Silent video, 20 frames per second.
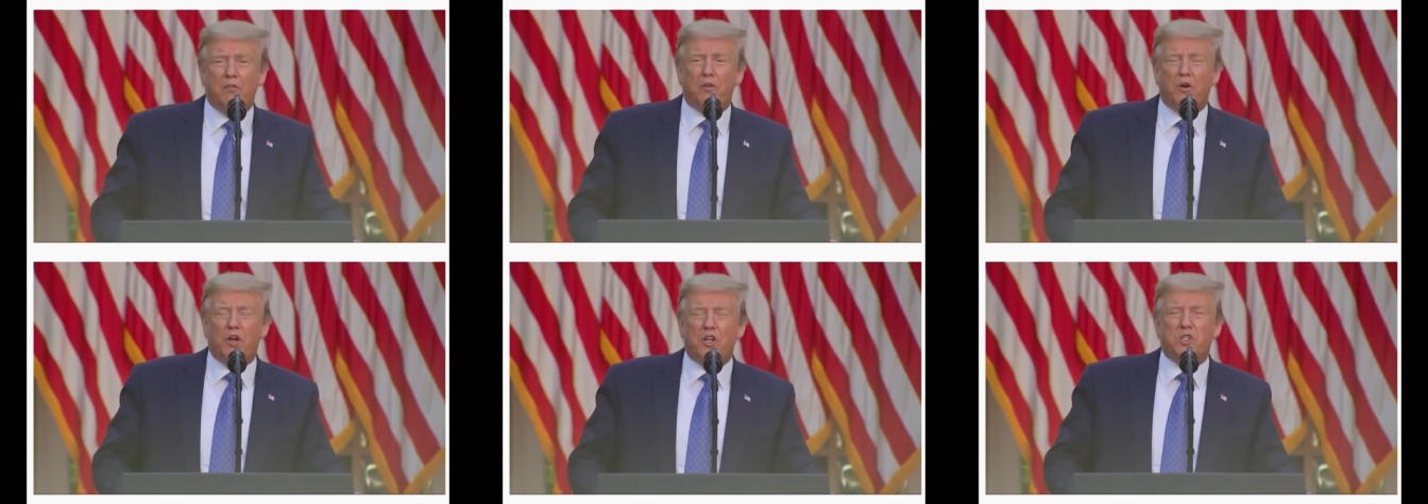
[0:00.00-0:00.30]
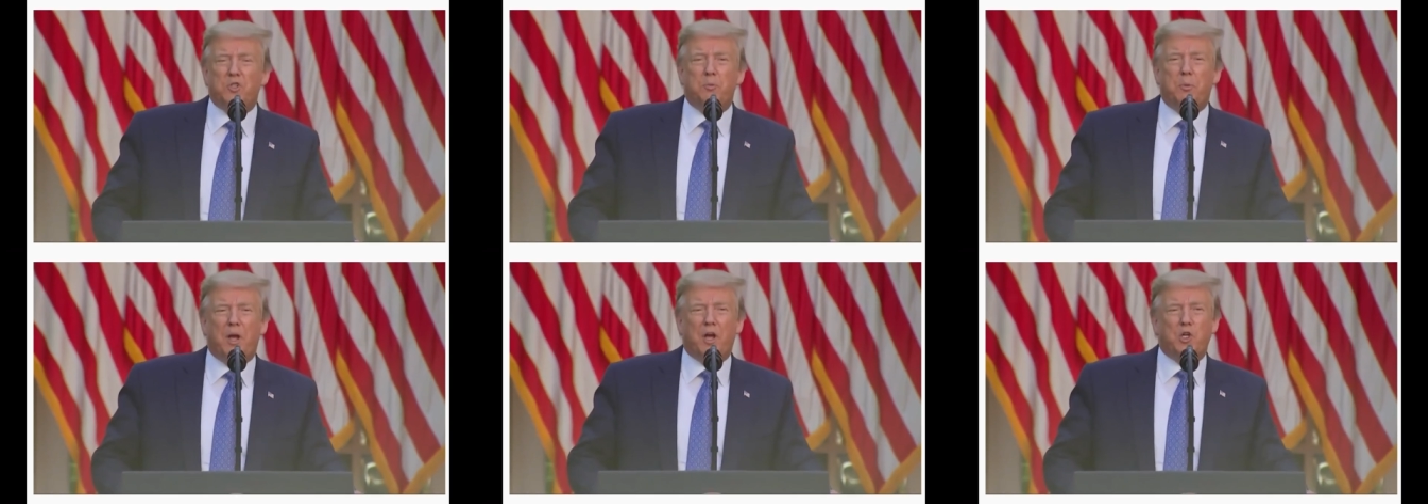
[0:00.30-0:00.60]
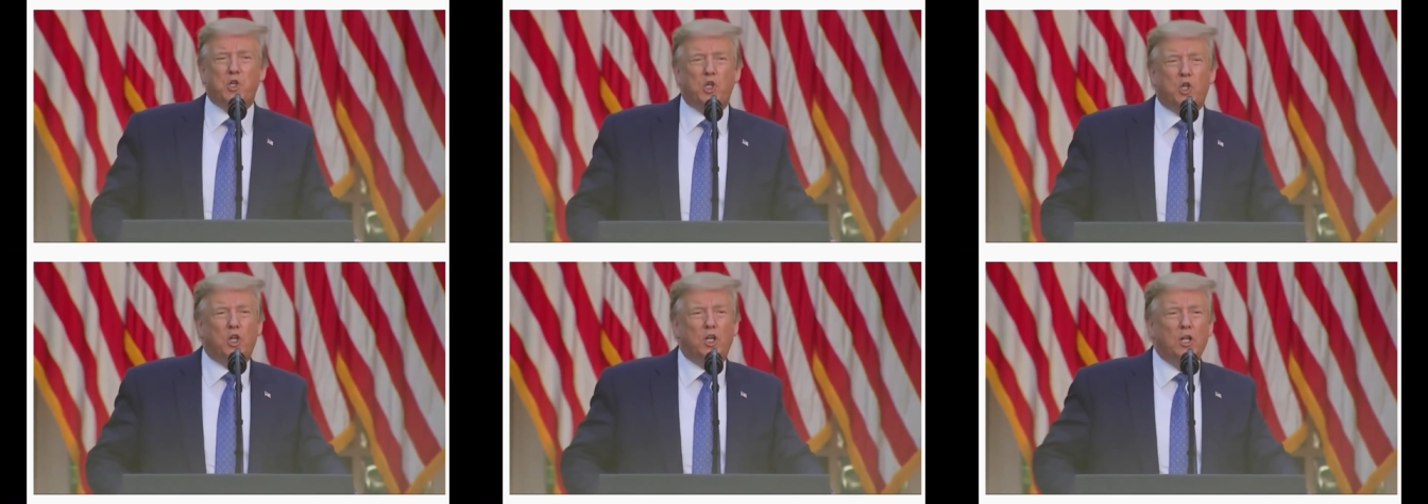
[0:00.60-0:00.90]
very
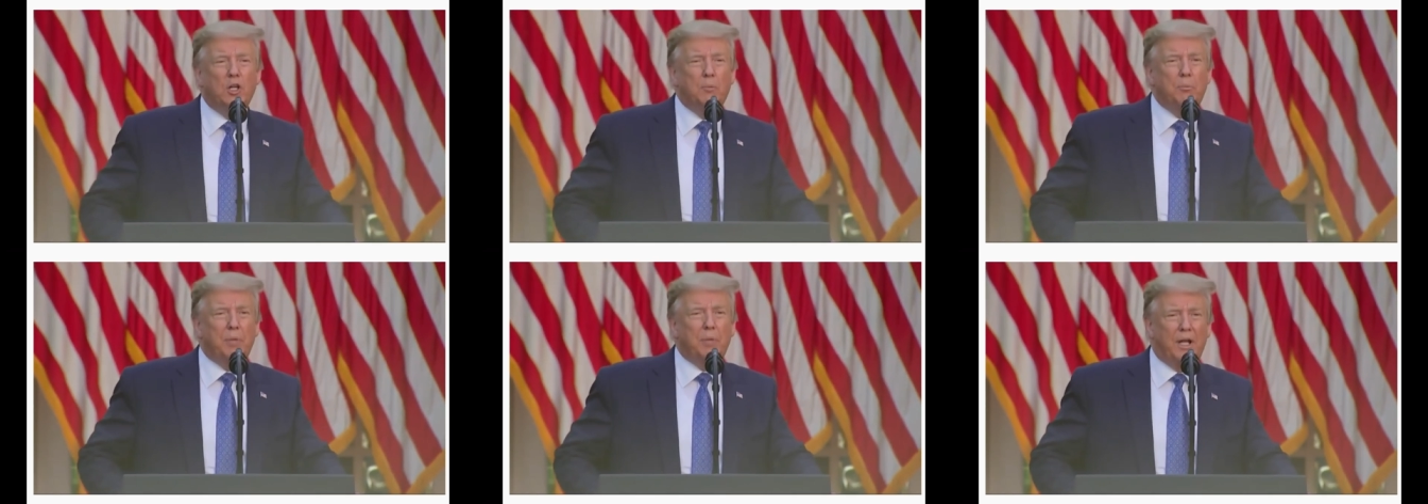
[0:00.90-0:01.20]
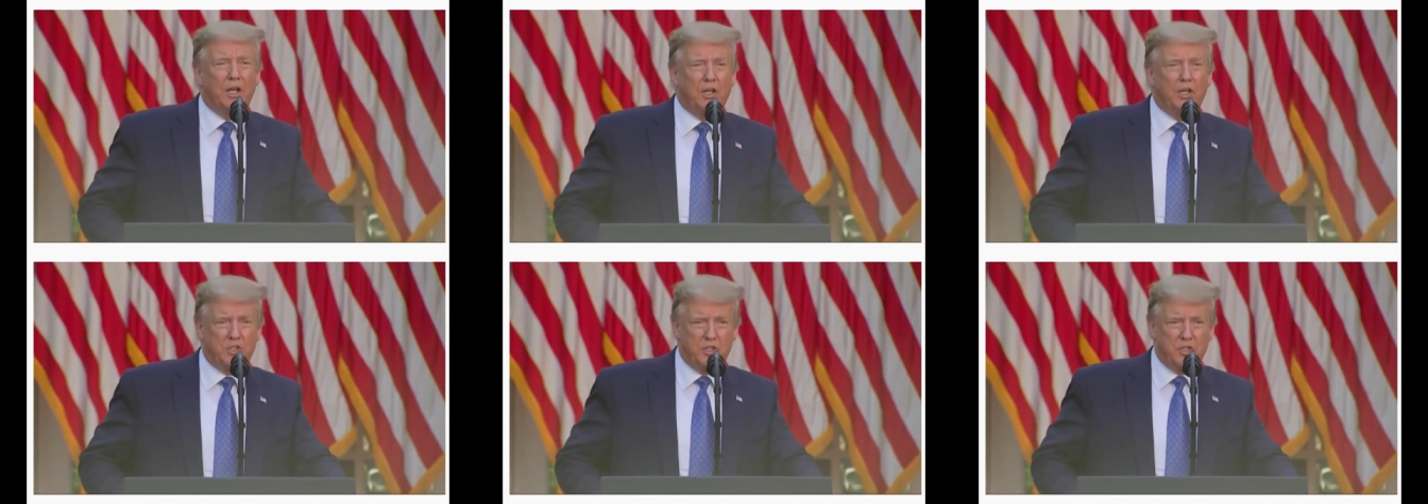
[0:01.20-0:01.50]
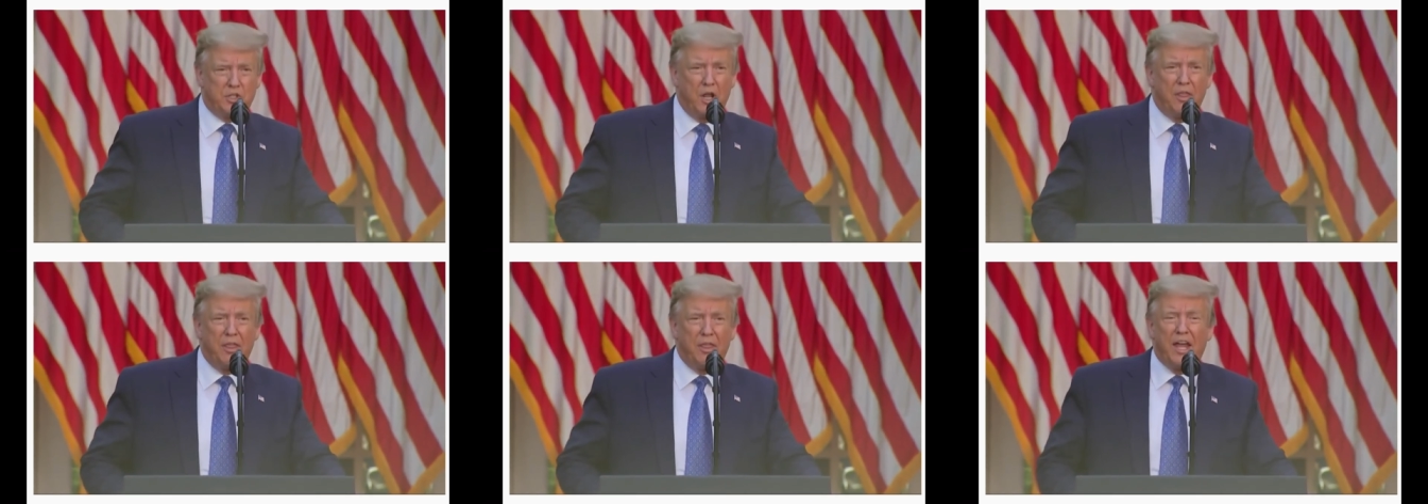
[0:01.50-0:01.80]
special
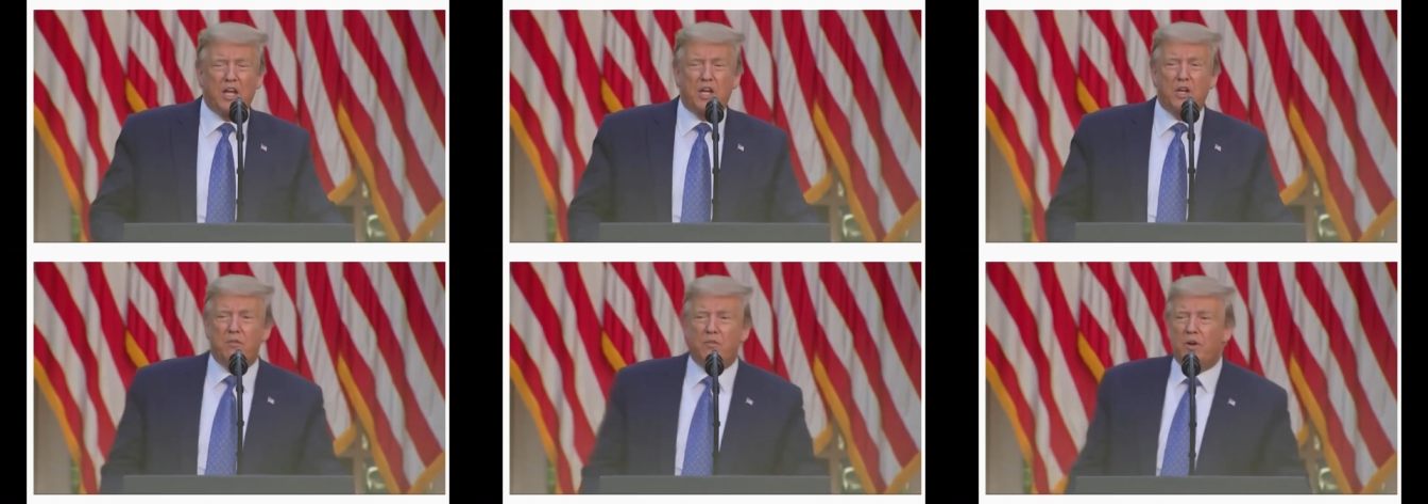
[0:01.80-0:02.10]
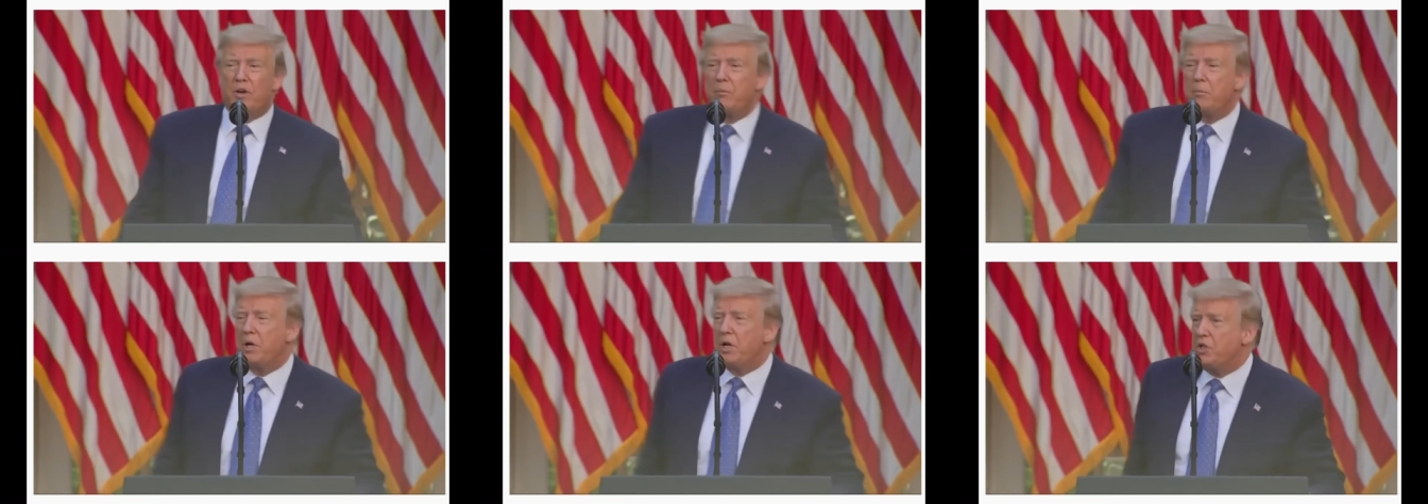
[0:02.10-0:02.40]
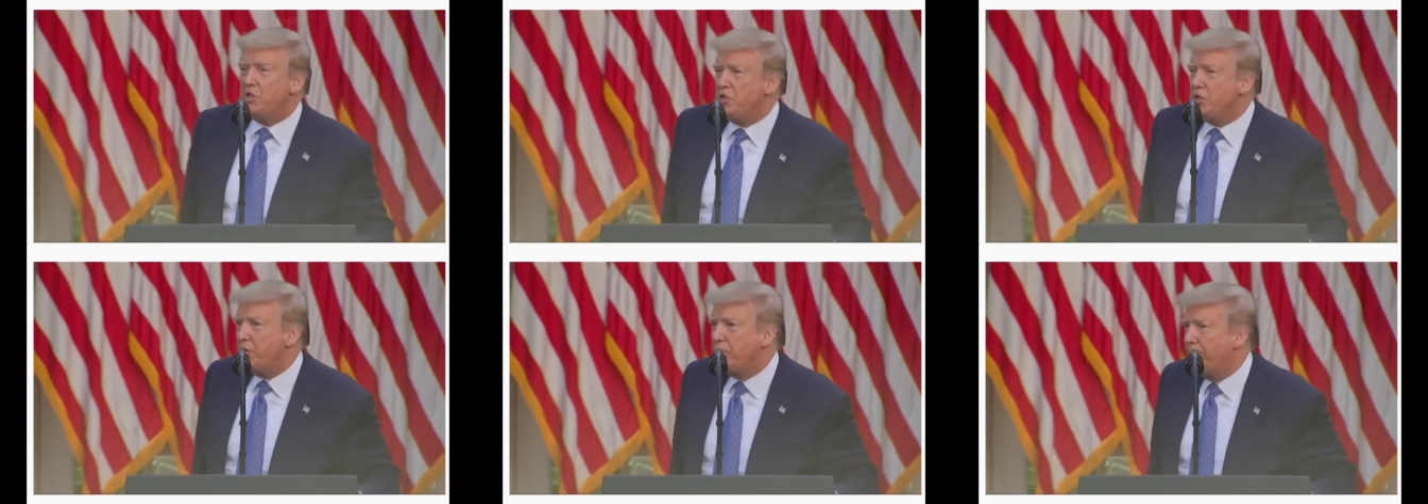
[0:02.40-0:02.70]
place. Thank you very much.